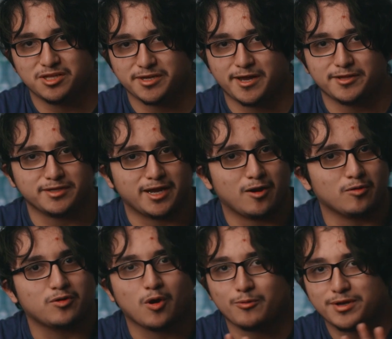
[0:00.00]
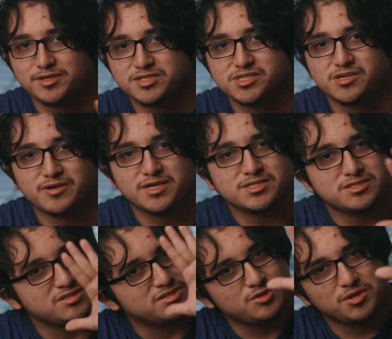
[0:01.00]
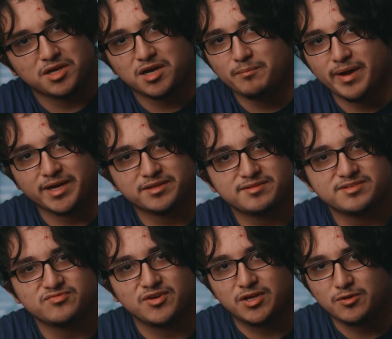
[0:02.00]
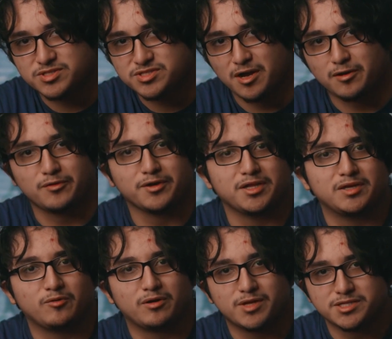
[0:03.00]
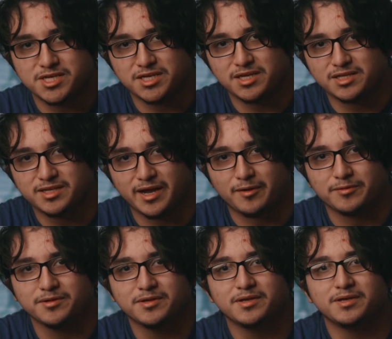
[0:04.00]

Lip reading: click out now, go read the series. You can come back to this video, it's not going anywhere, I'm not taking it down,